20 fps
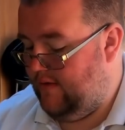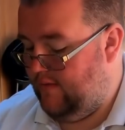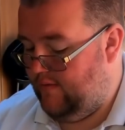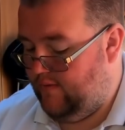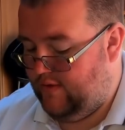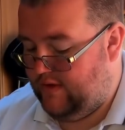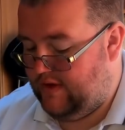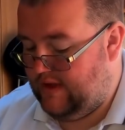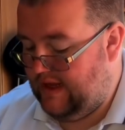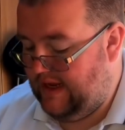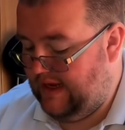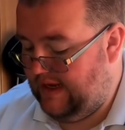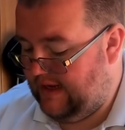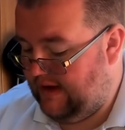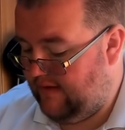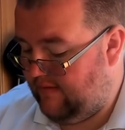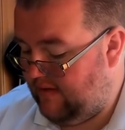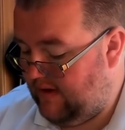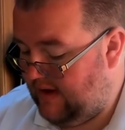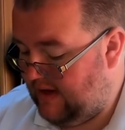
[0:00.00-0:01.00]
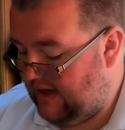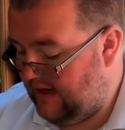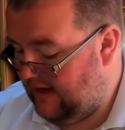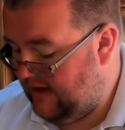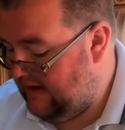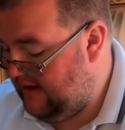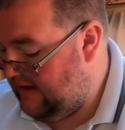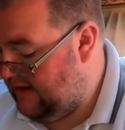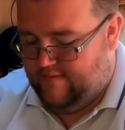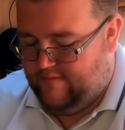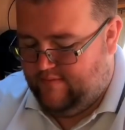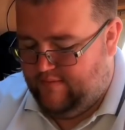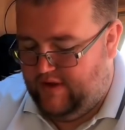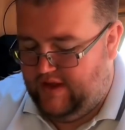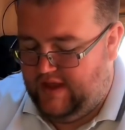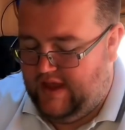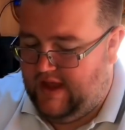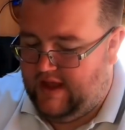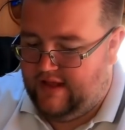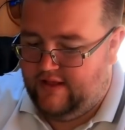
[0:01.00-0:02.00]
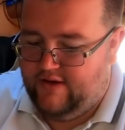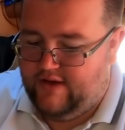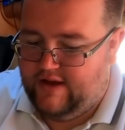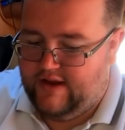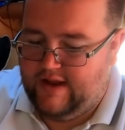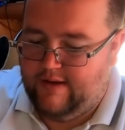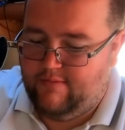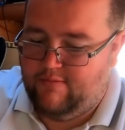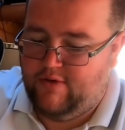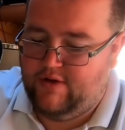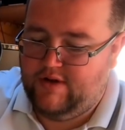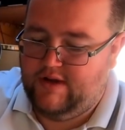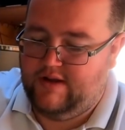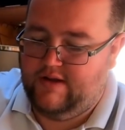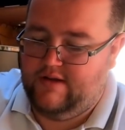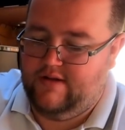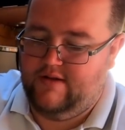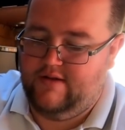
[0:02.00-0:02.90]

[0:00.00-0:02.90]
would need it, really. But yeah, look at that monitor.